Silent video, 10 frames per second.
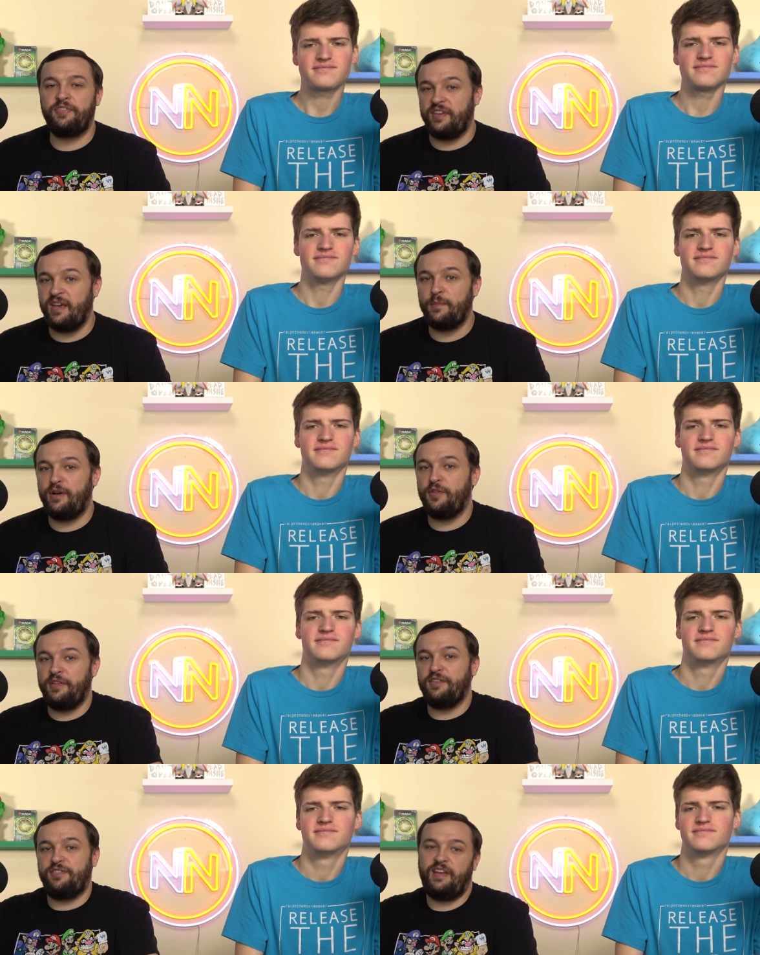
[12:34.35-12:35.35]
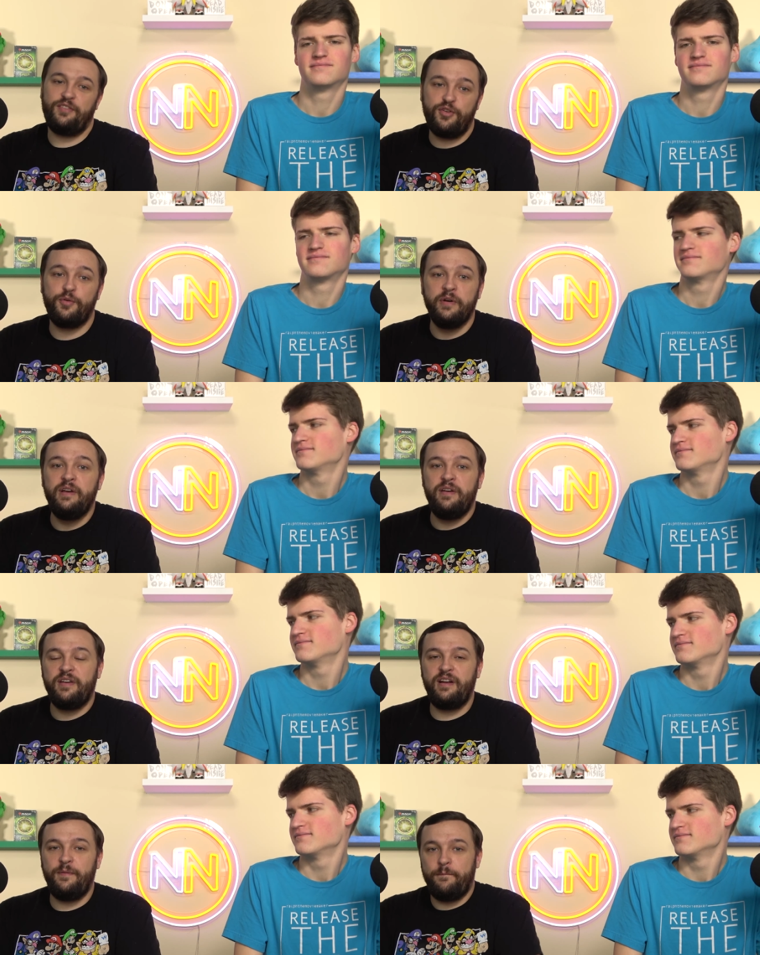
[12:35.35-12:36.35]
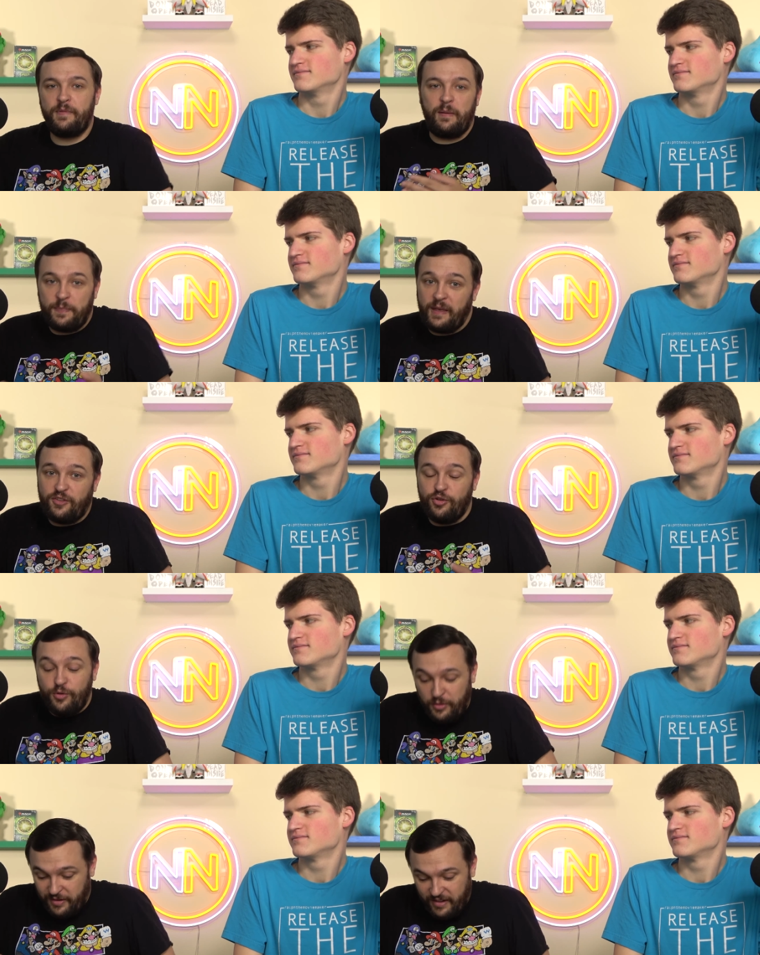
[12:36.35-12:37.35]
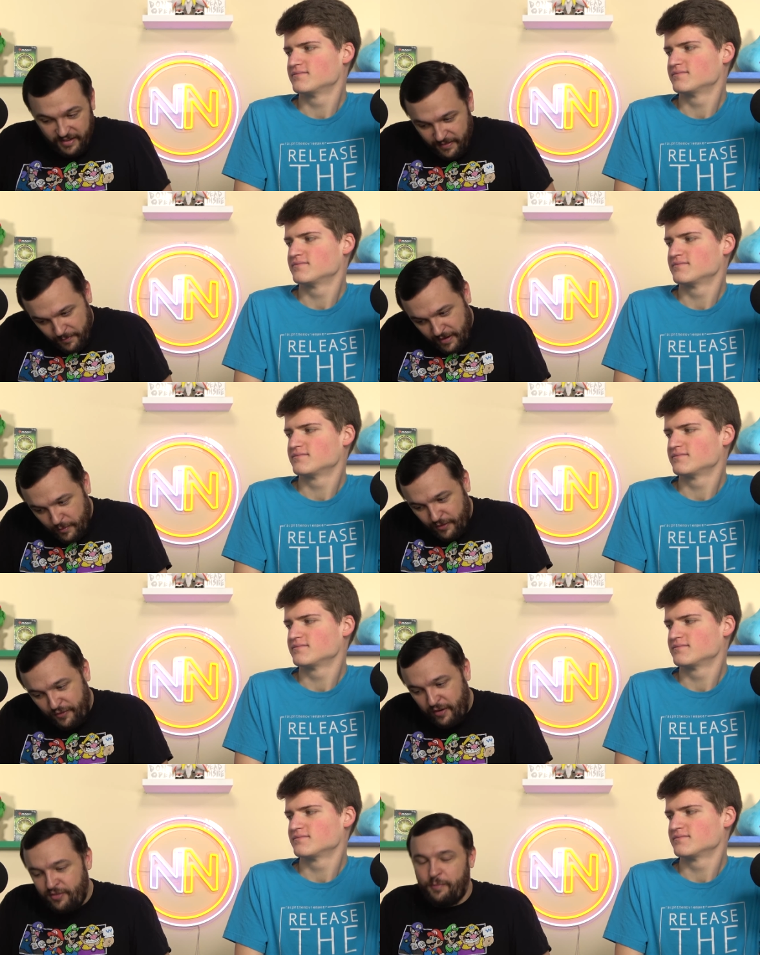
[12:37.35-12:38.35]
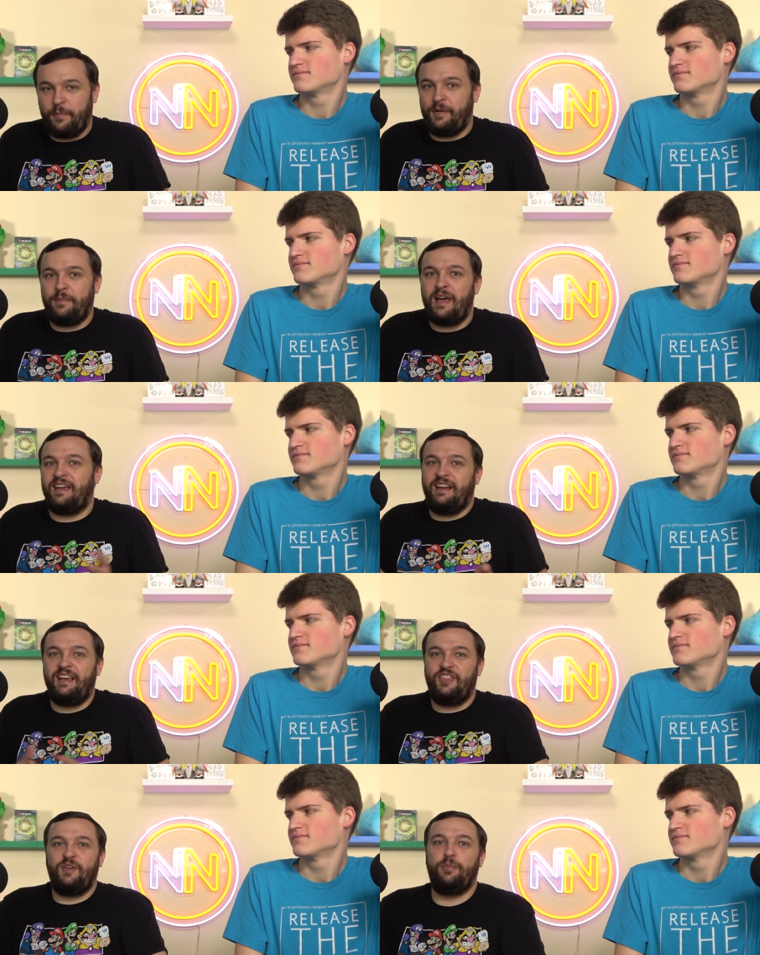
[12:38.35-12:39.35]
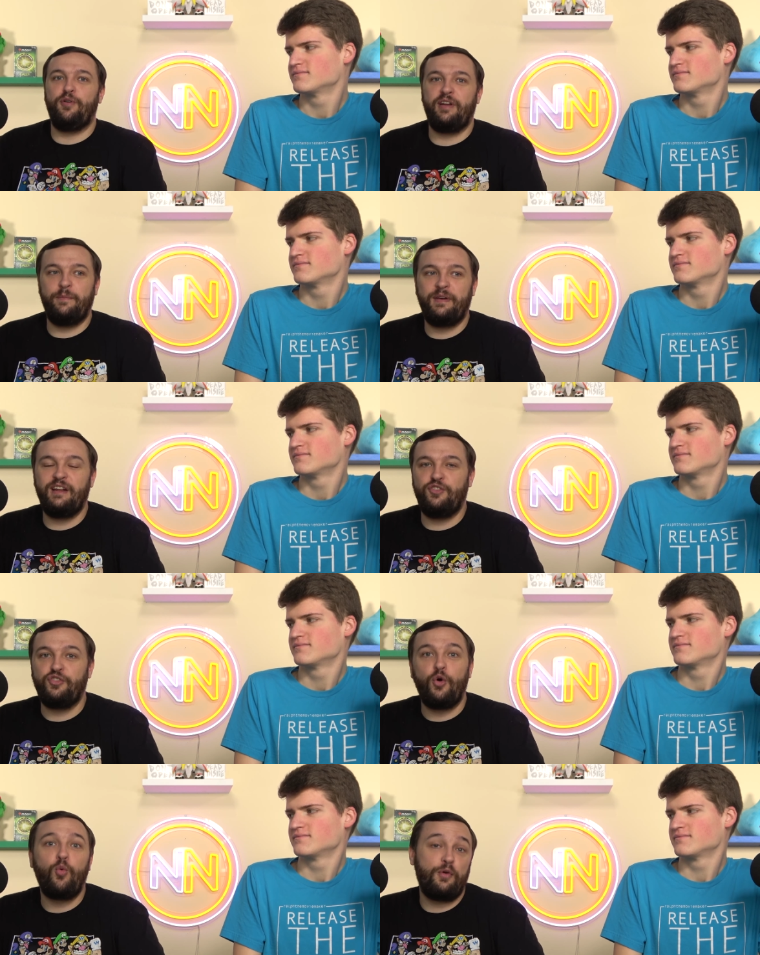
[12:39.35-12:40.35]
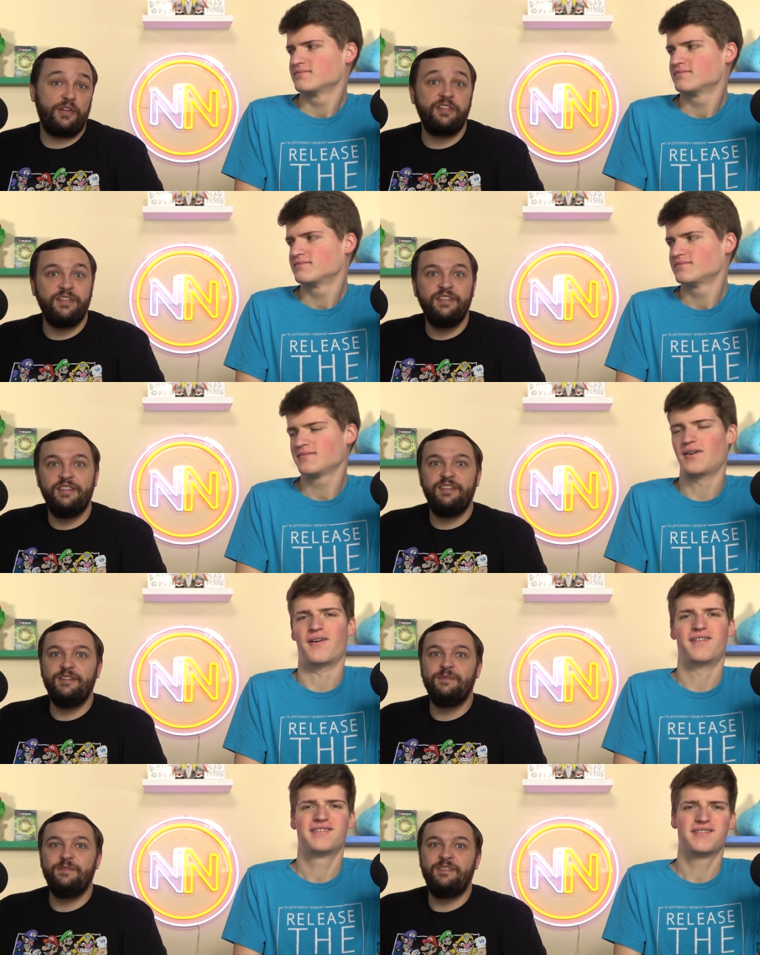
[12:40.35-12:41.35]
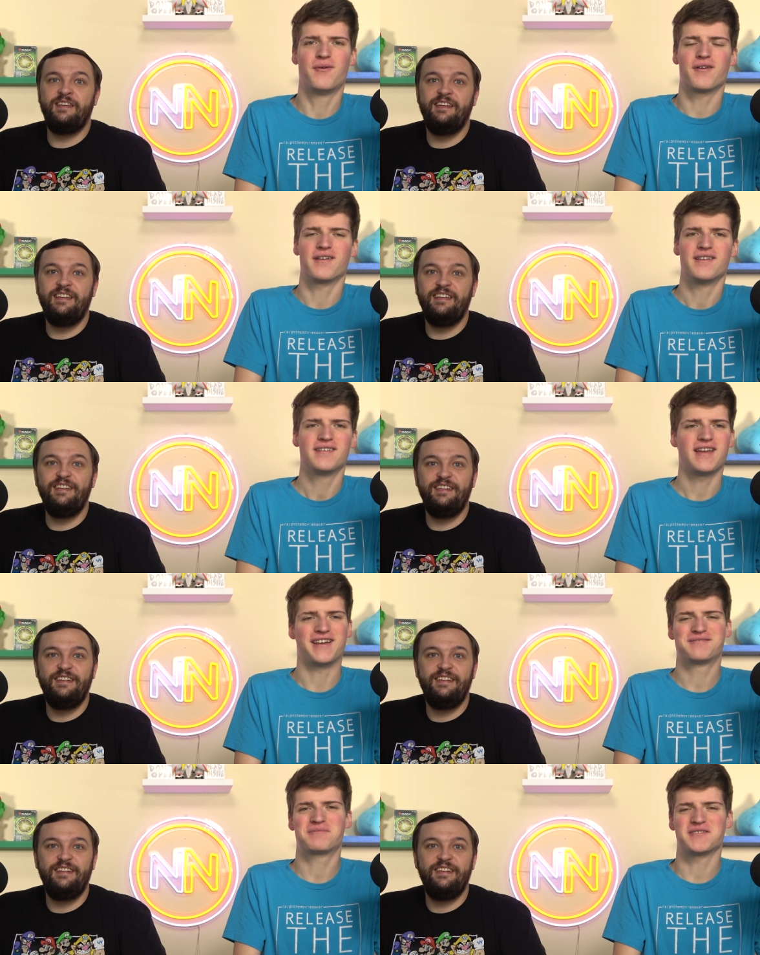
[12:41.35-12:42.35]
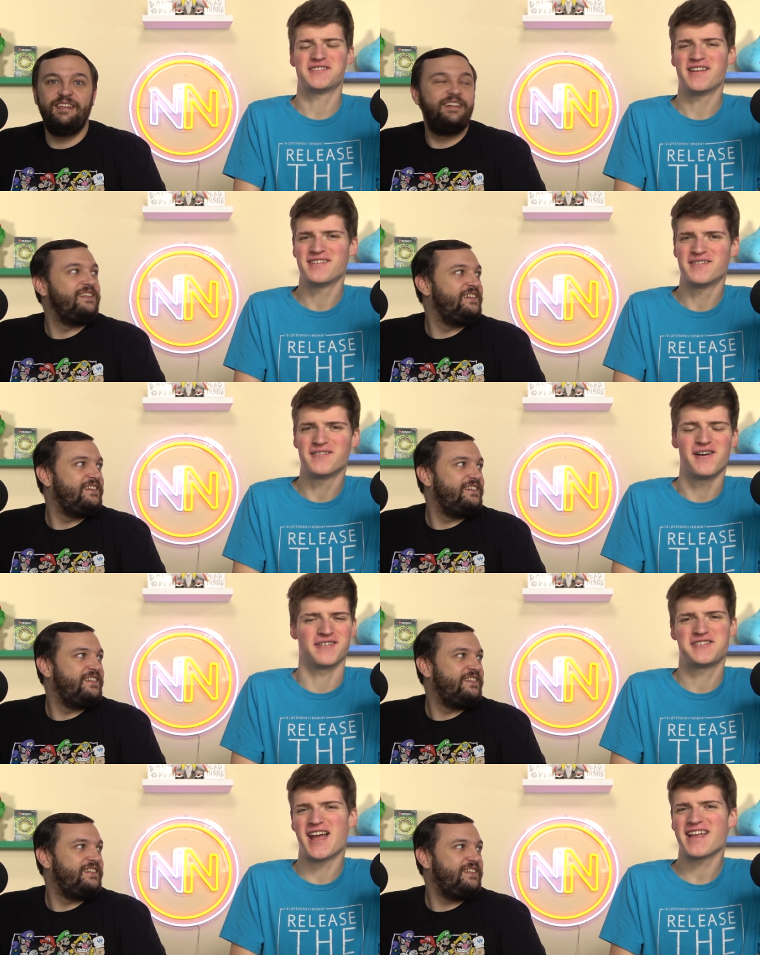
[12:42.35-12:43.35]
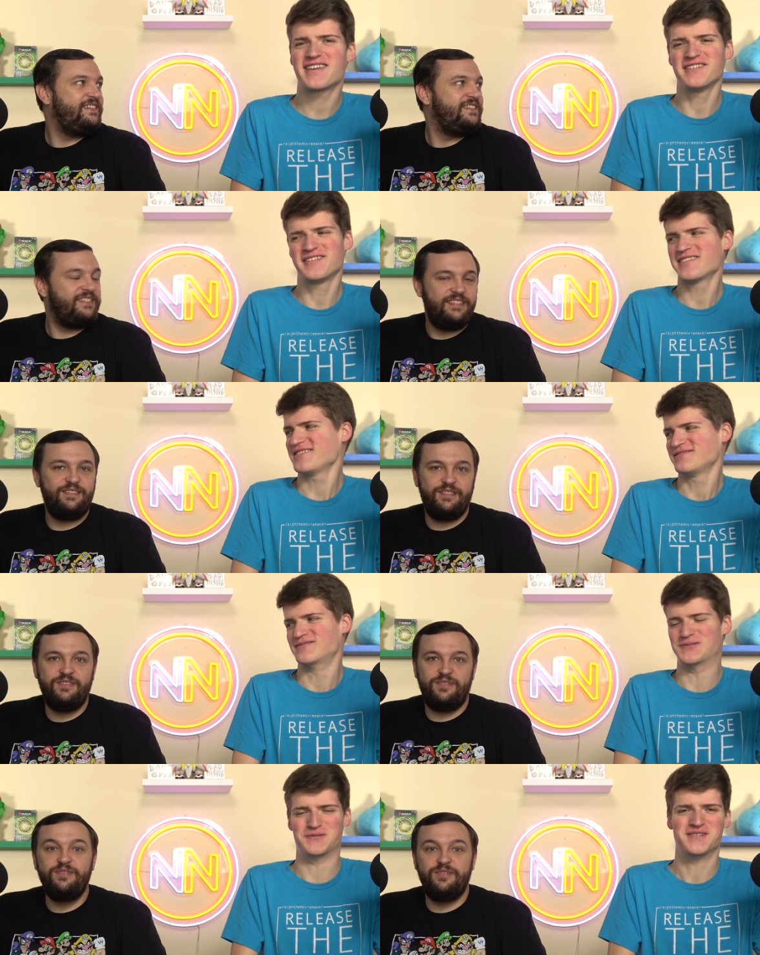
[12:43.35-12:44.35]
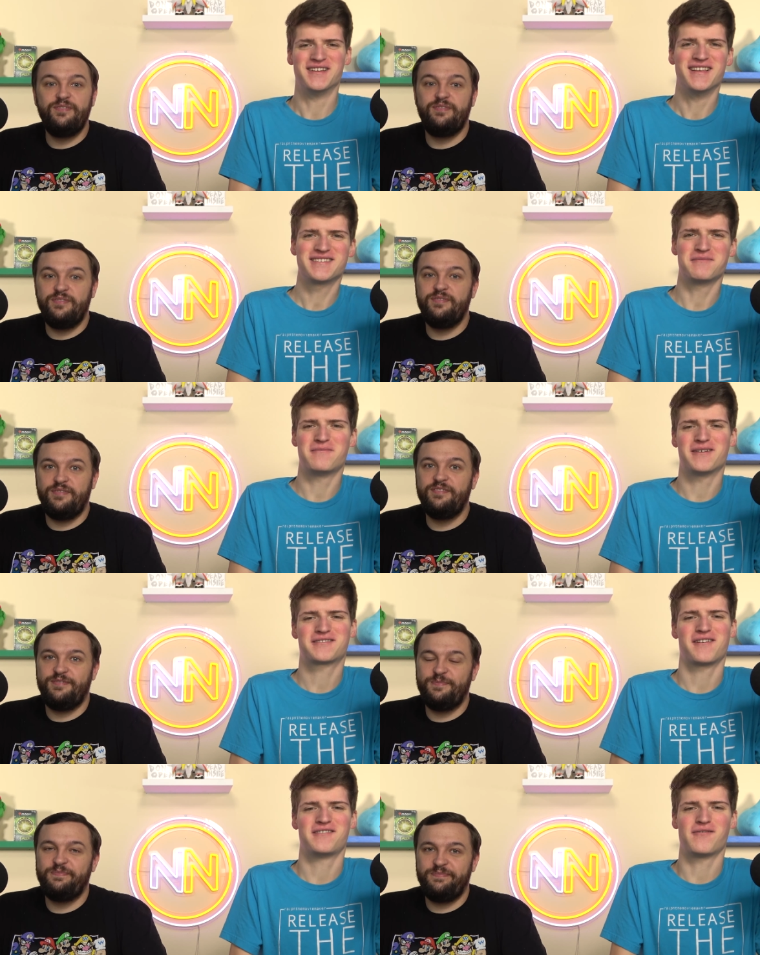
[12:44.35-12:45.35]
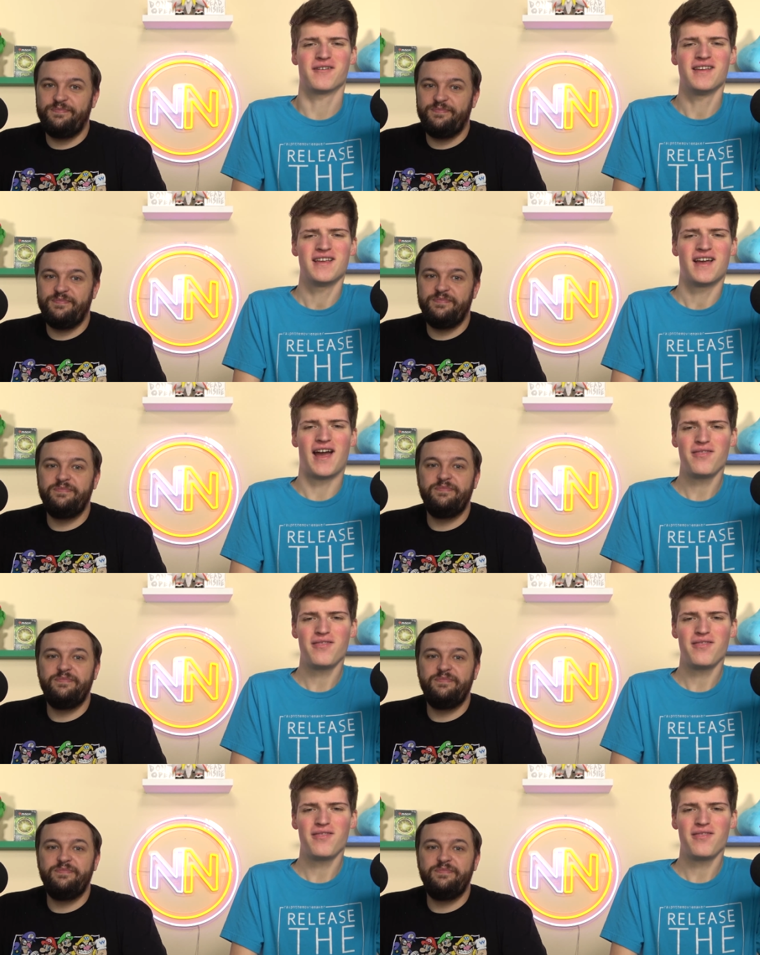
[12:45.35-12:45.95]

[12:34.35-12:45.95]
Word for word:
Speaker 1: the game at all. They just tend to, you know, they, they do get rid of variance a bit, but I'm not getting anything broken. I'm getting Soul
Speaker 2: Warden. Oh, or Esper Sentinel. Oh, Giant Killer. Ooh, some of the best cards ever. I